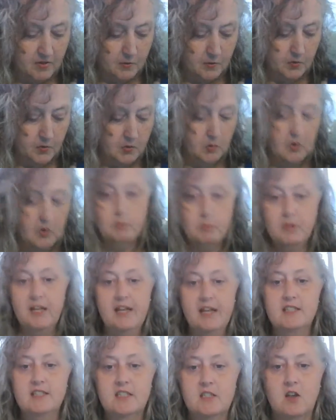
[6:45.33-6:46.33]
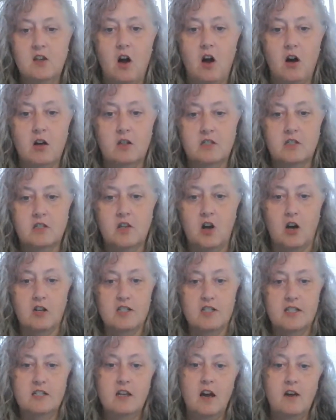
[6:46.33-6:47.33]
through a place called
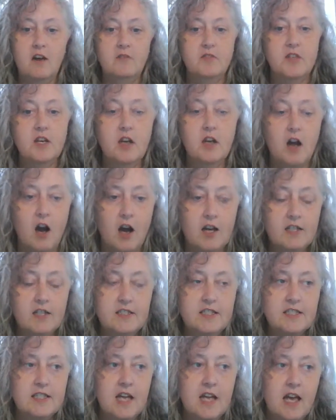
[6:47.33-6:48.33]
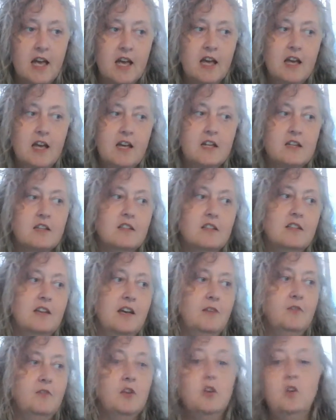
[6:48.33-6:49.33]
Garden of the Gods.
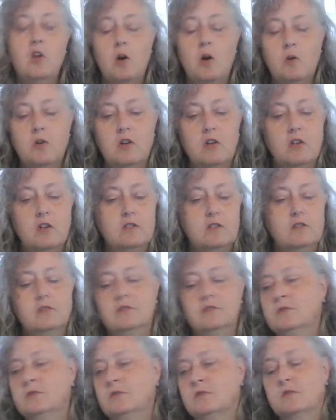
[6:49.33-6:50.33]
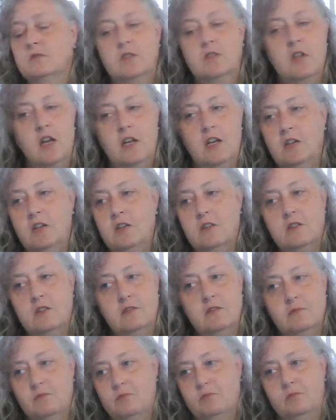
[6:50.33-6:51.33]
If you're local,
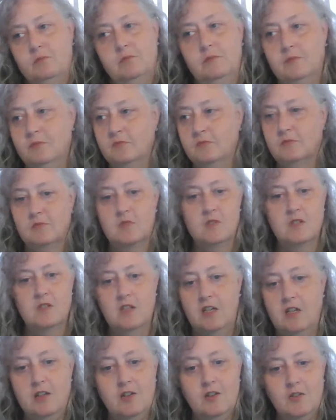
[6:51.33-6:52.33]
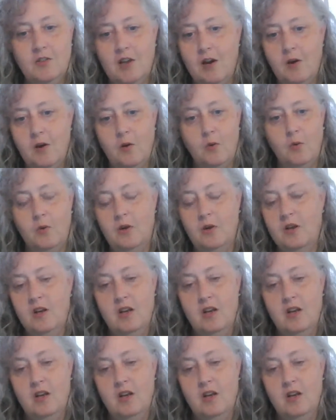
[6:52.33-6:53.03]
You'll, you'll know.